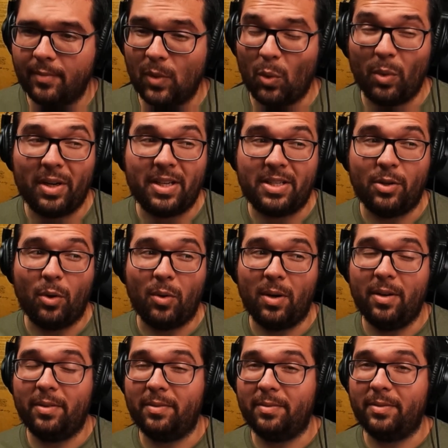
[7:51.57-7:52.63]
or
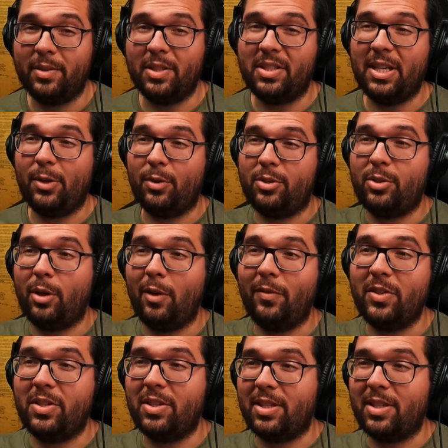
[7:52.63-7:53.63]
or the Secret Service